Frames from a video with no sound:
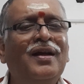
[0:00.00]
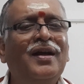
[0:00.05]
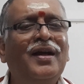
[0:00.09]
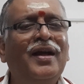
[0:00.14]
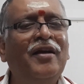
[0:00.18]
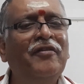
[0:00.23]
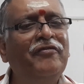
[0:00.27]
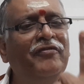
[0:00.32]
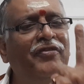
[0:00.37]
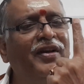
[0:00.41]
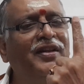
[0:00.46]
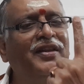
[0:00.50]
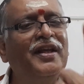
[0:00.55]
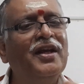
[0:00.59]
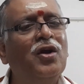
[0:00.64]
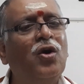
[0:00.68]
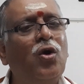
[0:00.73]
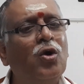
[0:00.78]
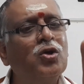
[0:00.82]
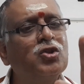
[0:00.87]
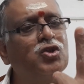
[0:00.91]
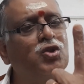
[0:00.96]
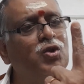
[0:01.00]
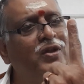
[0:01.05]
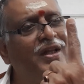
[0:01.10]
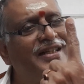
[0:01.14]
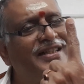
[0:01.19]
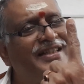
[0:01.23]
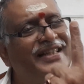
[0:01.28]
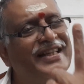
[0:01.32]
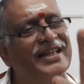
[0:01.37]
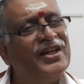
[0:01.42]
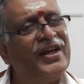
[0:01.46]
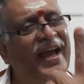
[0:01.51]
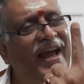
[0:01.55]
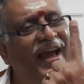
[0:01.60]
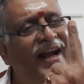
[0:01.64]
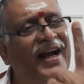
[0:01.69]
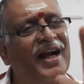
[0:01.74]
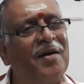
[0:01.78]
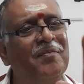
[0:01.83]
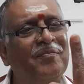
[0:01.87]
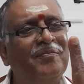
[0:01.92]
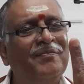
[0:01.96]
Everything goes to that
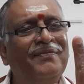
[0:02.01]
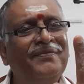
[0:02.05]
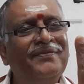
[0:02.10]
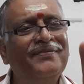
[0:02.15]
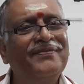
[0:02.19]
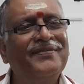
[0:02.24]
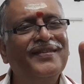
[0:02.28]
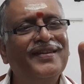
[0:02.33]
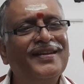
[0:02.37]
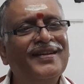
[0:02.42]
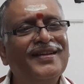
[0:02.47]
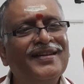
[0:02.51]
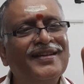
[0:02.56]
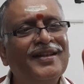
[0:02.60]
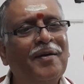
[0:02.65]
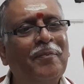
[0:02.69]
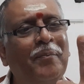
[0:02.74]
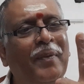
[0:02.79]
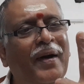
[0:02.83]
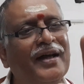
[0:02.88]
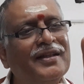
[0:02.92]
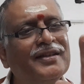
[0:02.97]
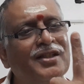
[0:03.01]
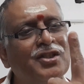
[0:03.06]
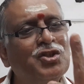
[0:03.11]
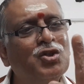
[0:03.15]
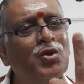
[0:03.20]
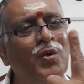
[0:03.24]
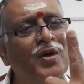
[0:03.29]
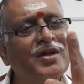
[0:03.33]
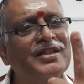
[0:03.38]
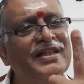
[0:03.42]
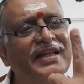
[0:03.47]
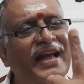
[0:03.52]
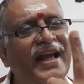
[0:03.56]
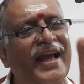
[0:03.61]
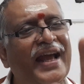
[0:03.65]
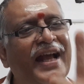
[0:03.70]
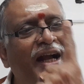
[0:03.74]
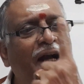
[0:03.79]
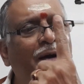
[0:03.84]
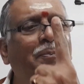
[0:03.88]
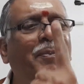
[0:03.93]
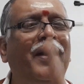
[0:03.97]
Ekam. The path is towards that
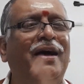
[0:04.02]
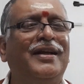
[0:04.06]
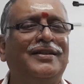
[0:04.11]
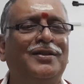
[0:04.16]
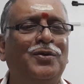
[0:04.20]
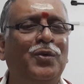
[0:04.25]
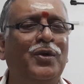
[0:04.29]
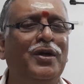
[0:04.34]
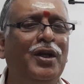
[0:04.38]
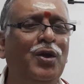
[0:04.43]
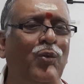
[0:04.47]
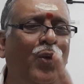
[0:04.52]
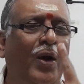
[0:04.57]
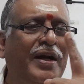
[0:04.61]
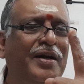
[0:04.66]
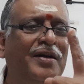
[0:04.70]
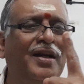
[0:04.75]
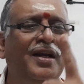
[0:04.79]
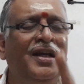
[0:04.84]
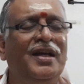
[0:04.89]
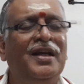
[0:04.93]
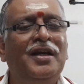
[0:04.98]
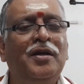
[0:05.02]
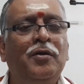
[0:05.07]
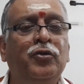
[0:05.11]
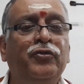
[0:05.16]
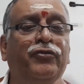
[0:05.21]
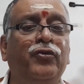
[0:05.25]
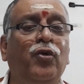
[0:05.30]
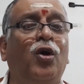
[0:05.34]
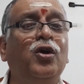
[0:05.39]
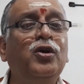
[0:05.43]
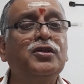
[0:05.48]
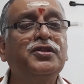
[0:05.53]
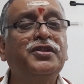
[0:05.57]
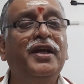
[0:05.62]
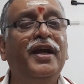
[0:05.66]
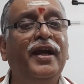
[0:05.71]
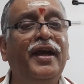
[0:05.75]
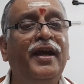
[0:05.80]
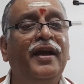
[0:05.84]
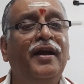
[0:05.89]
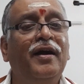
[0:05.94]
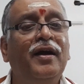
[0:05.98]
Eka path. Only one. If you want to
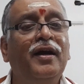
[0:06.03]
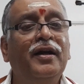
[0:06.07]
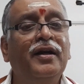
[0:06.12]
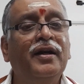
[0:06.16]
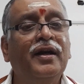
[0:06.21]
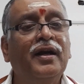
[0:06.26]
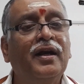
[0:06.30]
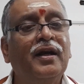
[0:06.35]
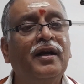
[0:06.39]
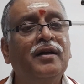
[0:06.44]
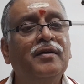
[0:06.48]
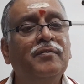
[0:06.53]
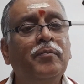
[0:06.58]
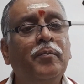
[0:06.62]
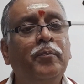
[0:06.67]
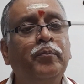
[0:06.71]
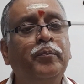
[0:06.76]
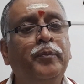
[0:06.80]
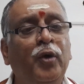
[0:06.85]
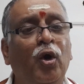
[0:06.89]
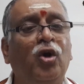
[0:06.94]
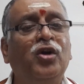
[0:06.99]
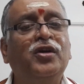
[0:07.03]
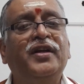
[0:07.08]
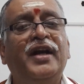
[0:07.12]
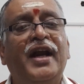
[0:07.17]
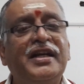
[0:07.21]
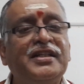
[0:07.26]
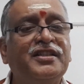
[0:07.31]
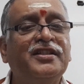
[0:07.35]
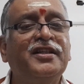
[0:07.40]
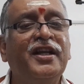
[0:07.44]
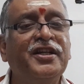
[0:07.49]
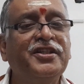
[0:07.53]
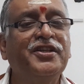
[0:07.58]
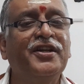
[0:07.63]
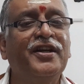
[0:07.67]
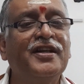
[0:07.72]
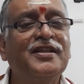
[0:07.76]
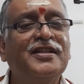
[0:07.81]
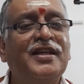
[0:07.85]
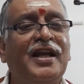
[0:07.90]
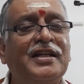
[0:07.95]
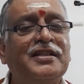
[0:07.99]
say pure translation
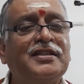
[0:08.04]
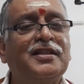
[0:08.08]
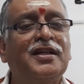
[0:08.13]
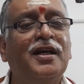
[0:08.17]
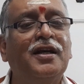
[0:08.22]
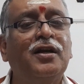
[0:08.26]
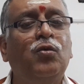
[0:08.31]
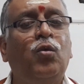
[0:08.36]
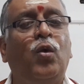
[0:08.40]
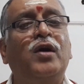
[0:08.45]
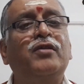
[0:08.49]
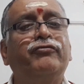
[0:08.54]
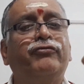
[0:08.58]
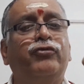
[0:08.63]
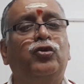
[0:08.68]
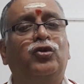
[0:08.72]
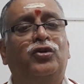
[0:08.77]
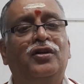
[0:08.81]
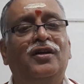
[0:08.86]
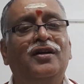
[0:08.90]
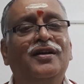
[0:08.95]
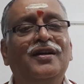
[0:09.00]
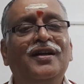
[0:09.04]
in Sanskrit, 1 foot.